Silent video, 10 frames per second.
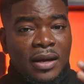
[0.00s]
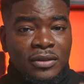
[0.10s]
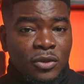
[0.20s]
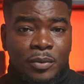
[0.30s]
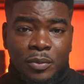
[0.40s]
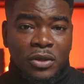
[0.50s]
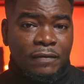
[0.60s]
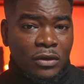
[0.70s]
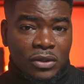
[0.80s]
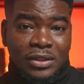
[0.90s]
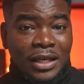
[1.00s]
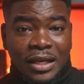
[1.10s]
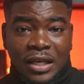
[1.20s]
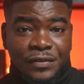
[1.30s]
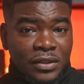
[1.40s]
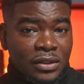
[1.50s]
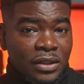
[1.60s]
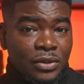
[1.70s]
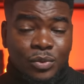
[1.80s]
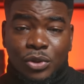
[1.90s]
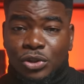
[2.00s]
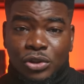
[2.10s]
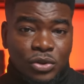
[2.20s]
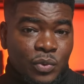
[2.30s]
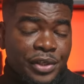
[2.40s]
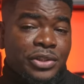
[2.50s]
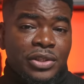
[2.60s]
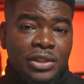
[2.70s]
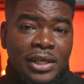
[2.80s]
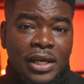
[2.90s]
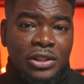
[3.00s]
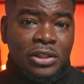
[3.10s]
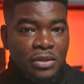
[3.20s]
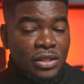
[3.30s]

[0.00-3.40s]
and some people even lost their lives in the rush to exchange cash.